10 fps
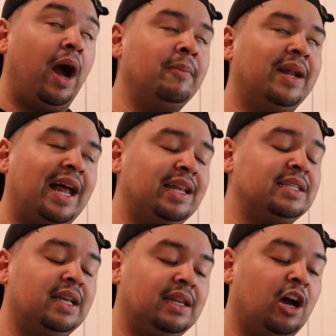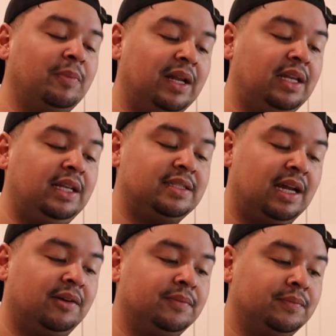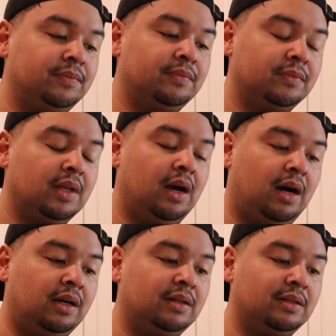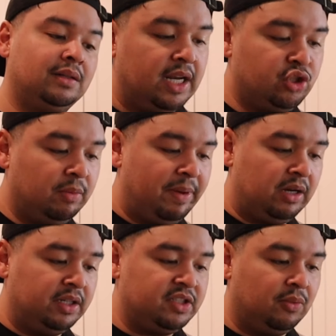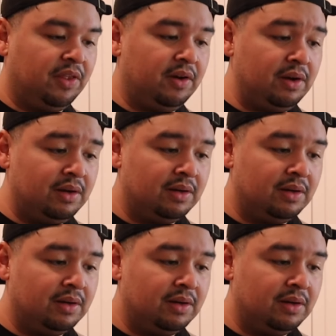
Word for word: I'm glad that he's getting the help that he needs now. Uh-huh. And Shrimpetta, are you still with her?